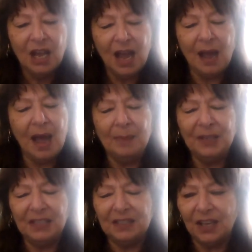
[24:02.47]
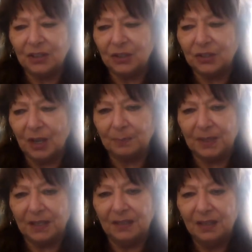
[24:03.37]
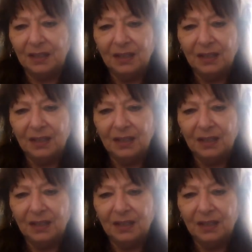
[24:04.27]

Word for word: I- am going to tell you something.